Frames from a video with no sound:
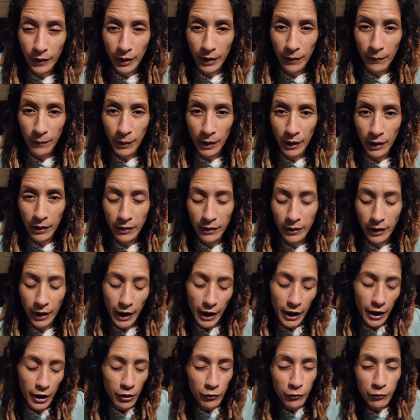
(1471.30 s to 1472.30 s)
amen
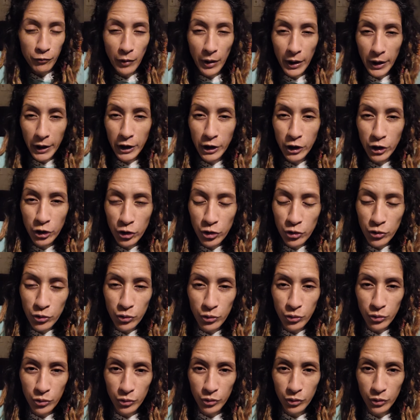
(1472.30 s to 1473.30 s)
edifying
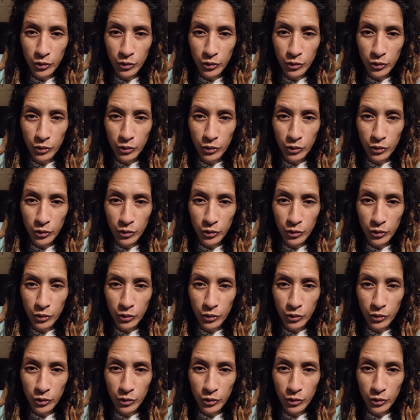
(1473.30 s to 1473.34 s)
you